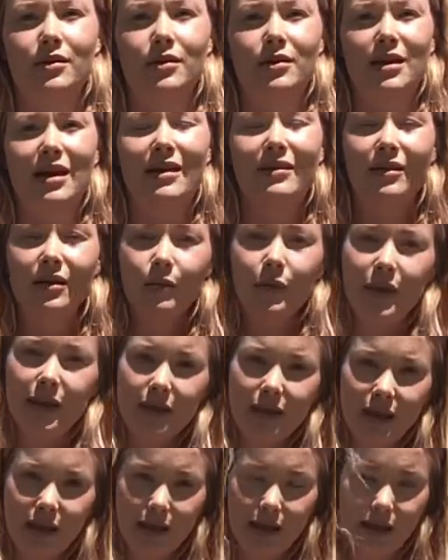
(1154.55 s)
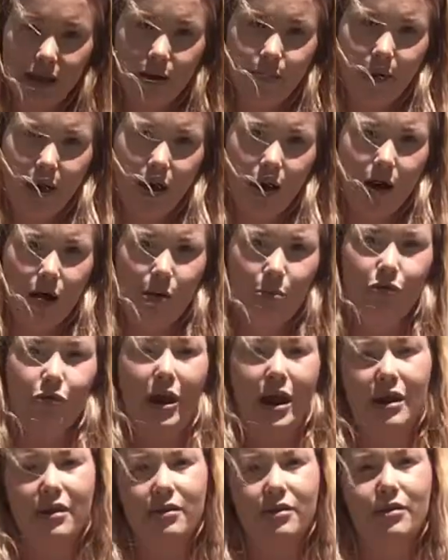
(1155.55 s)
and that we're thinking about our breath.
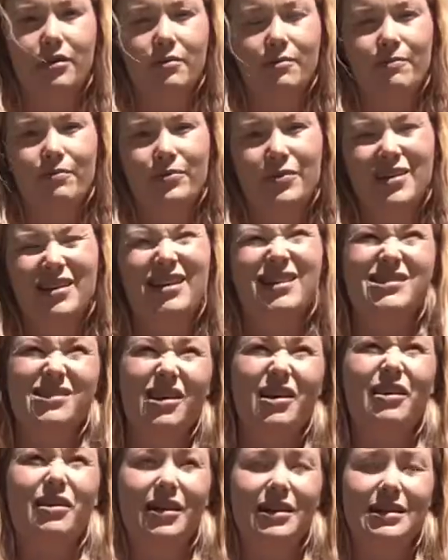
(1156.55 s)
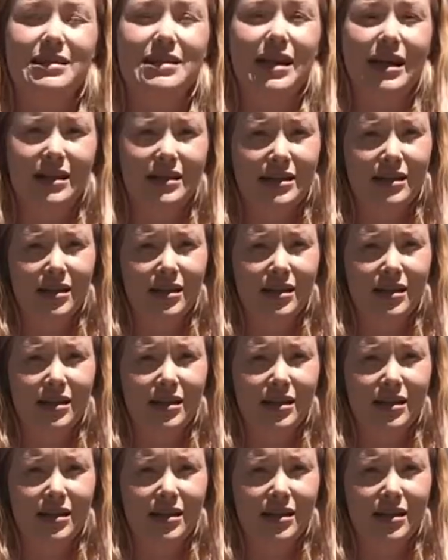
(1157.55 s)
Because like I said,